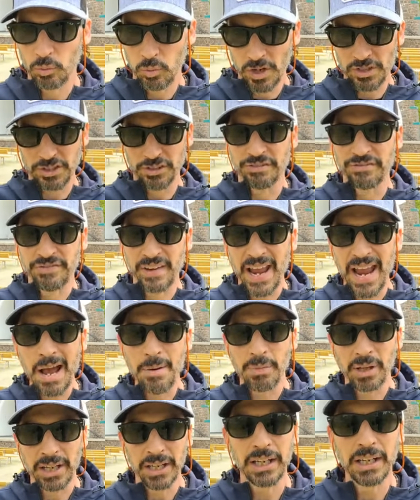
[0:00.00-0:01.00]
was a
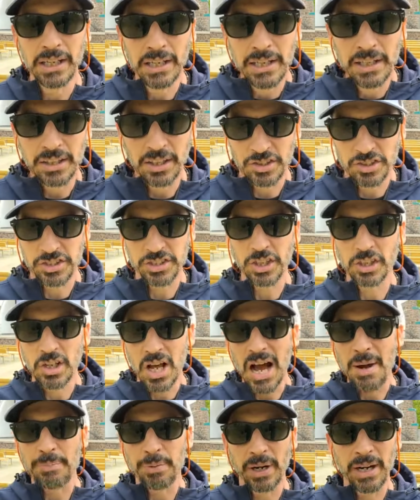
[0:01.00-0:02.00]
family could still
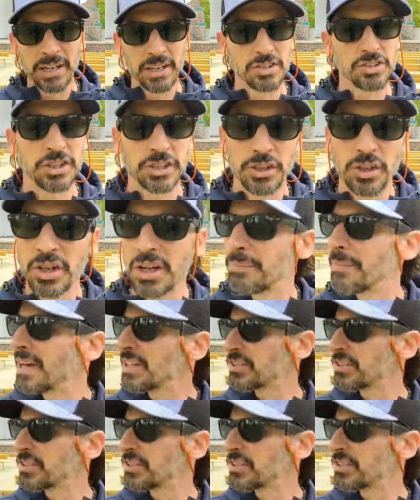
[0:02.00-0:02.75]
operate as a unit.